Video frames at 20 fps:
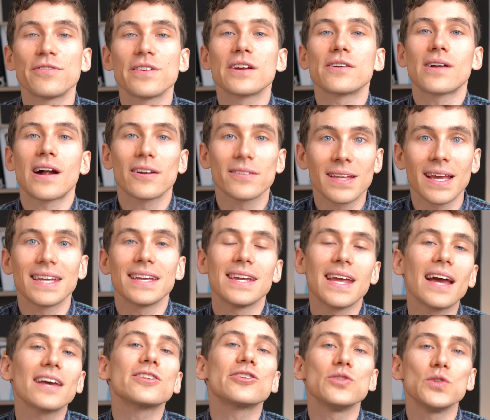figure out that
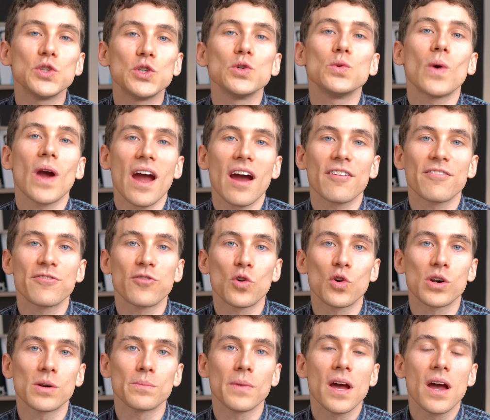yes, you do have
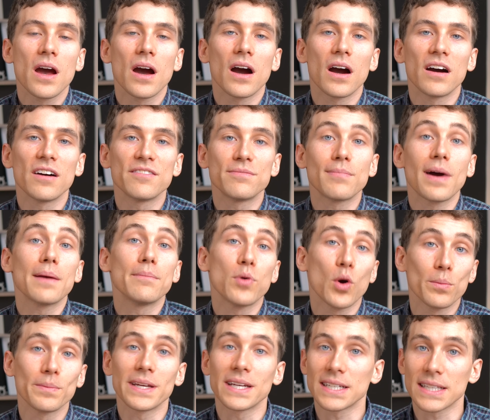form of
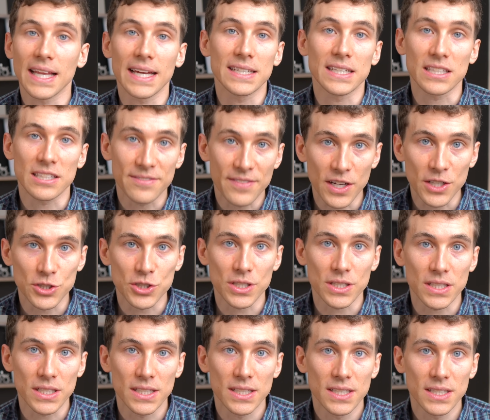meibomian gland
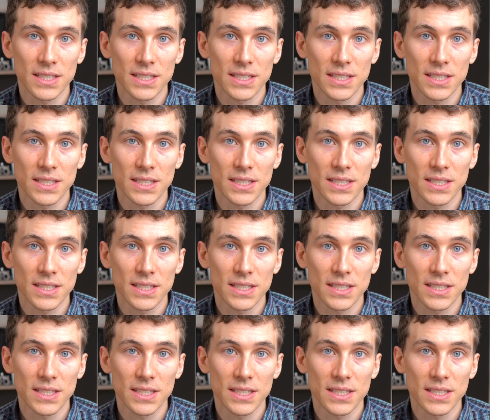dysfunction.